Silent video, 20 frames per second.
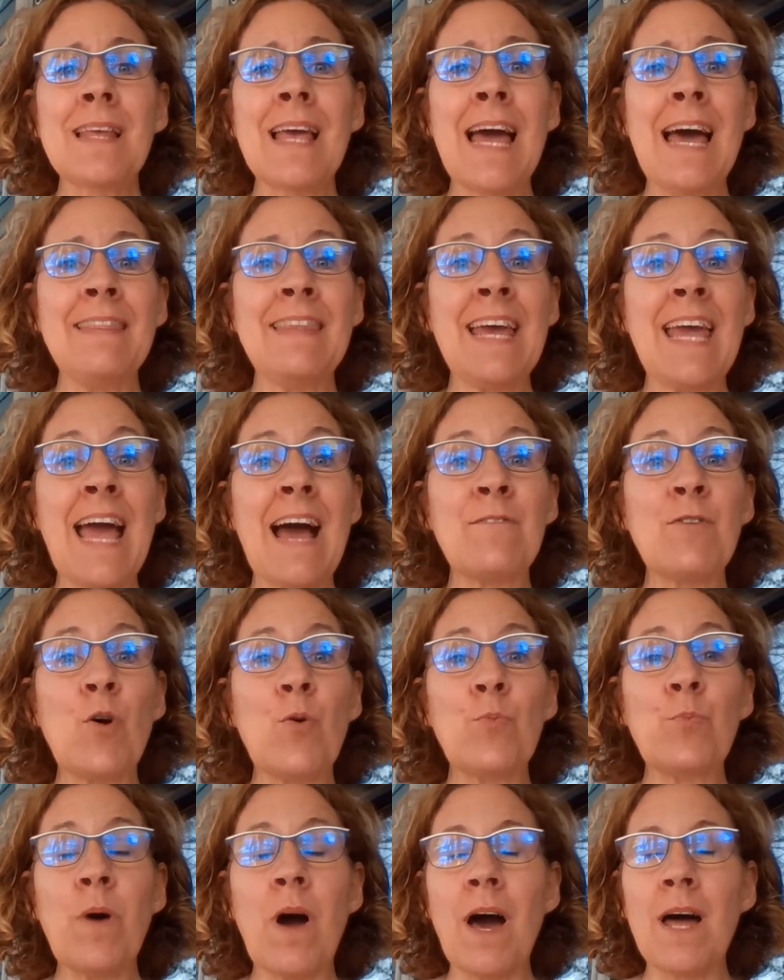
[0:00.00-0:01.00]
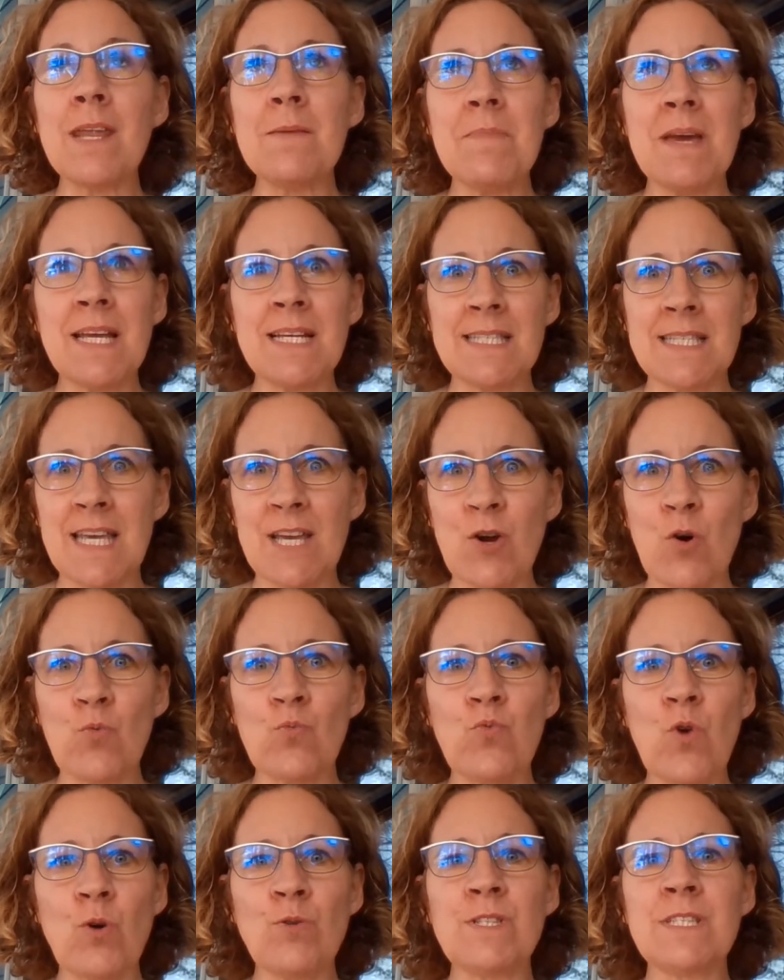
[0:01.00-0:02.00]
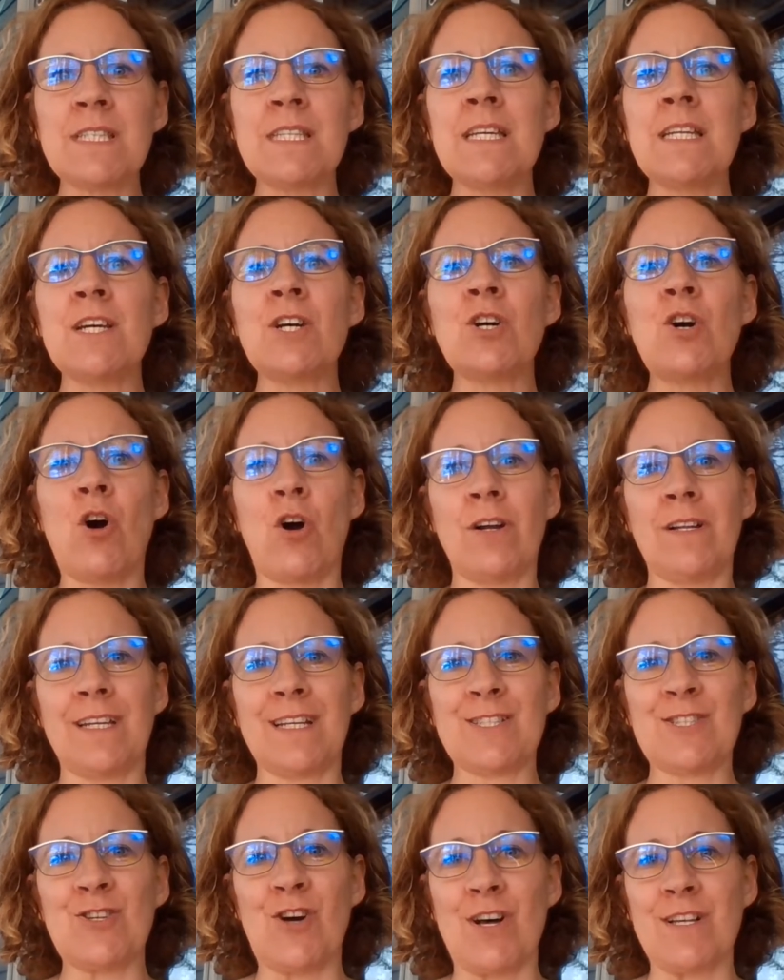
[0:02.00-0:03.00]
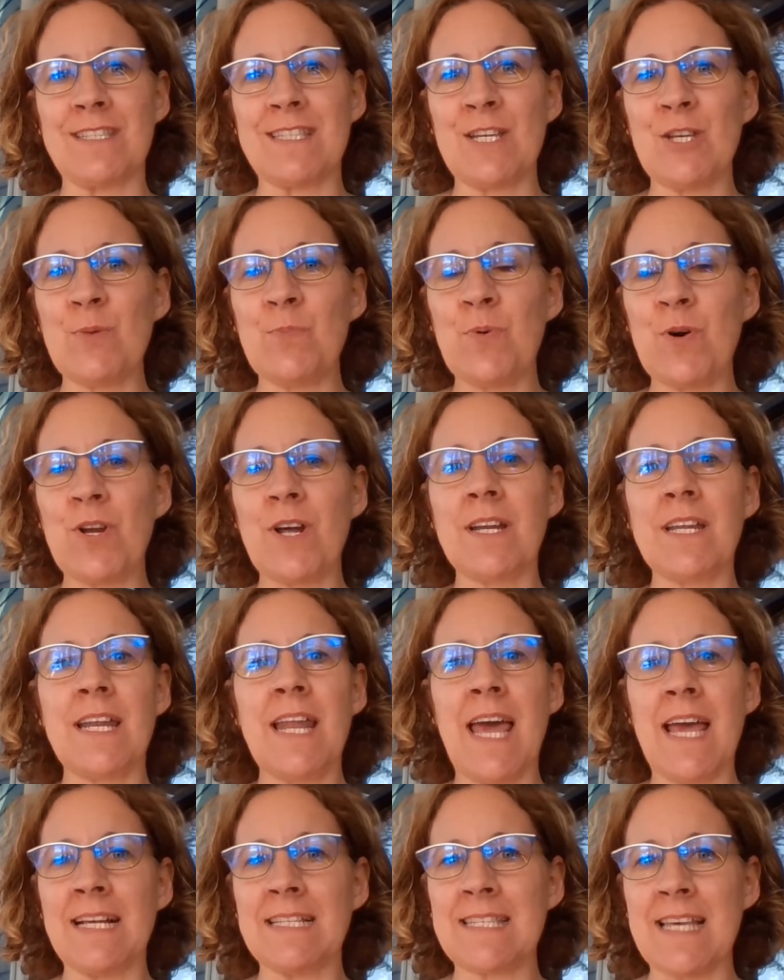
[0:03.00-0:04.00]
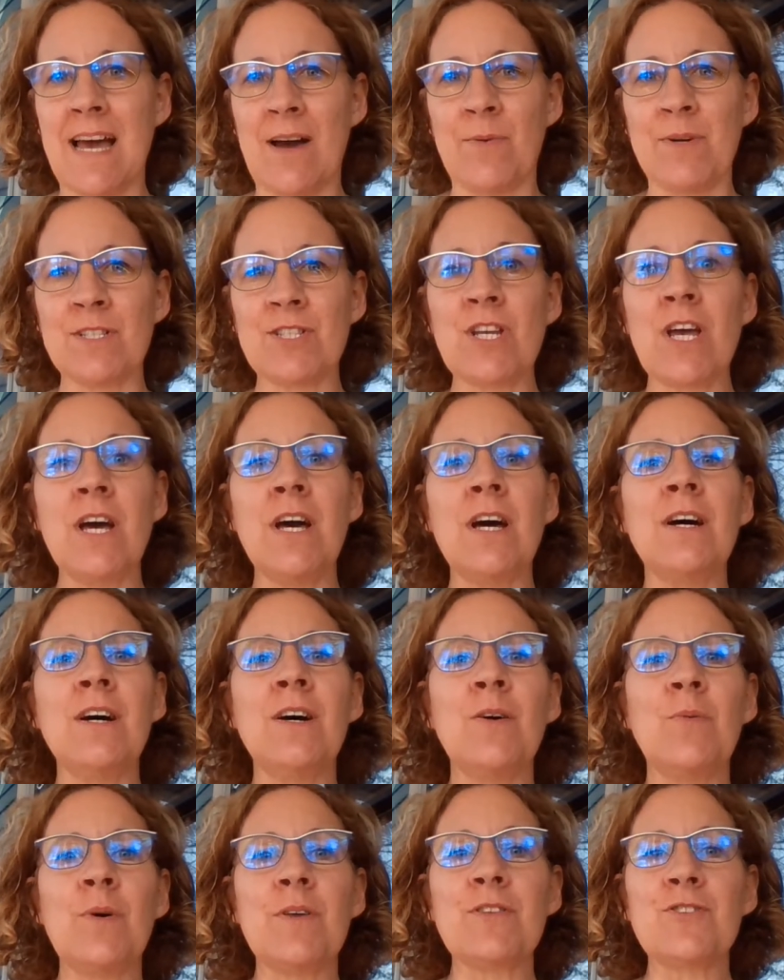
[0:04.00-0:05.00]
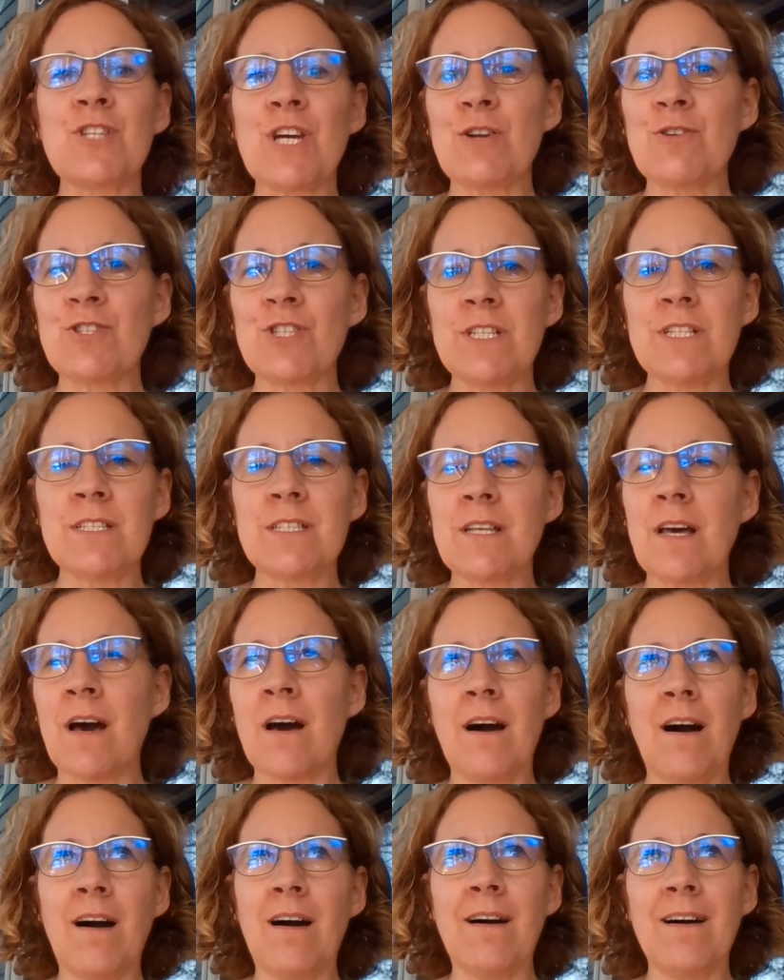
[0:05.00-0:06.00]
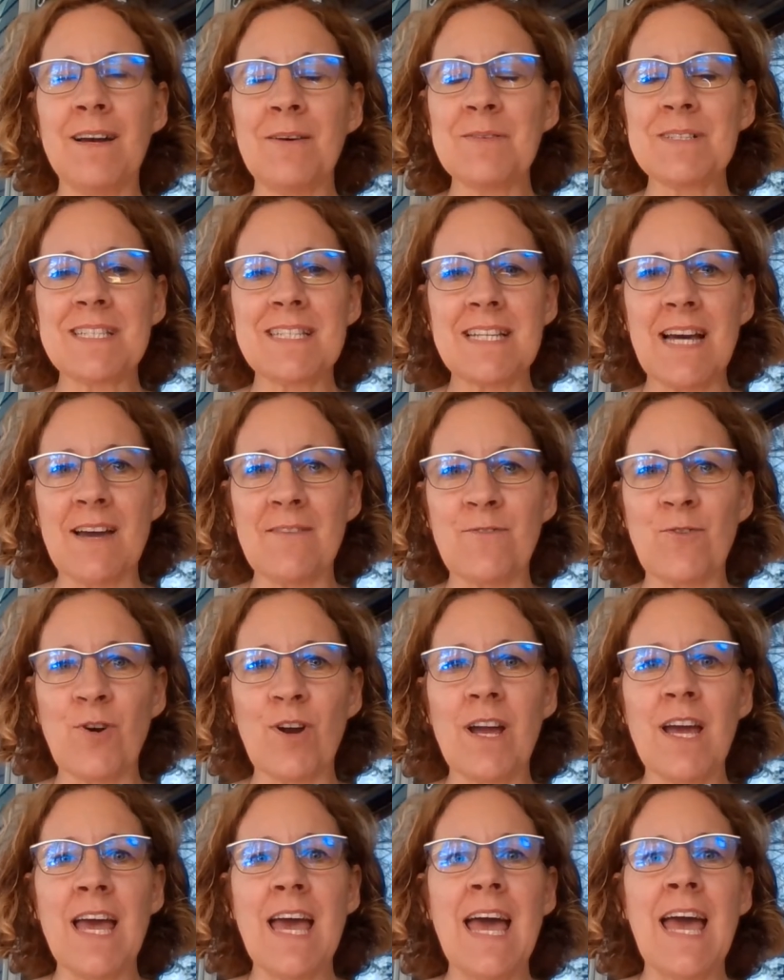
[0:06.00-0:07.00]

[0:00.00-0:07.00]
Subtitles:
and they have an amazing roasted garlic sauce that you put on an egg sandwich with cheddar cheese. Oh, it was to die for.